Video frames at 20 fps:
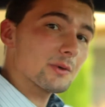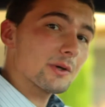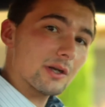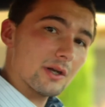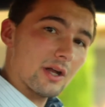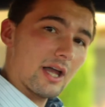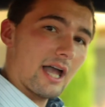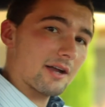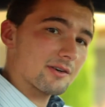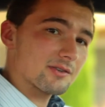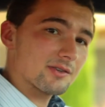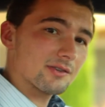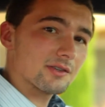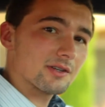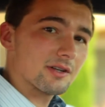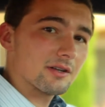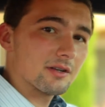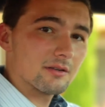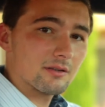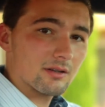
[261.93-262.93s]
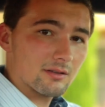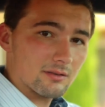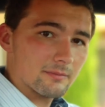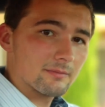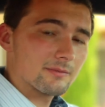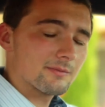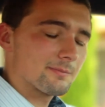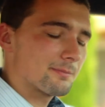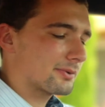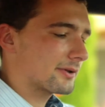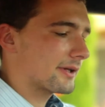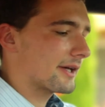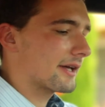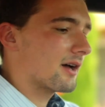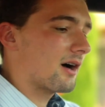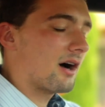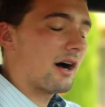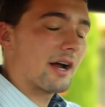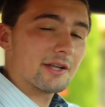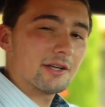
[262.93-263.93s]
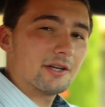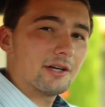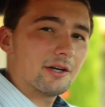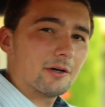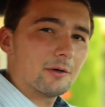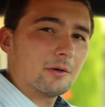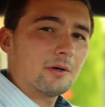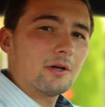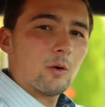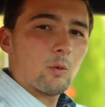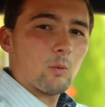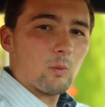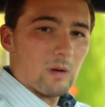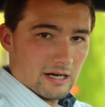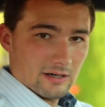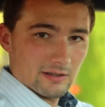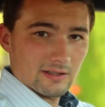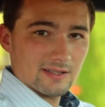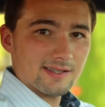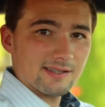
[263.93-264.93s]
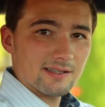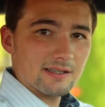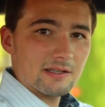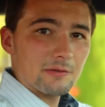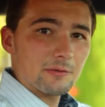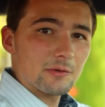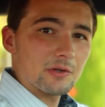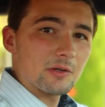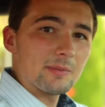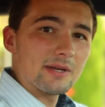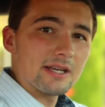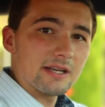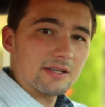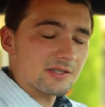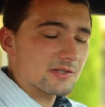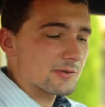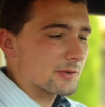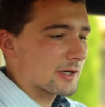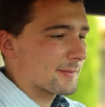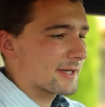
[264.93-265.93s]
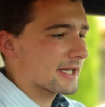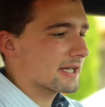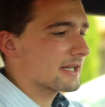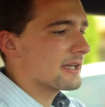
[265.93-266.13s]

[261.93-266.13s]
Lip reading: You can actually play audio wirelessly through the media streaming.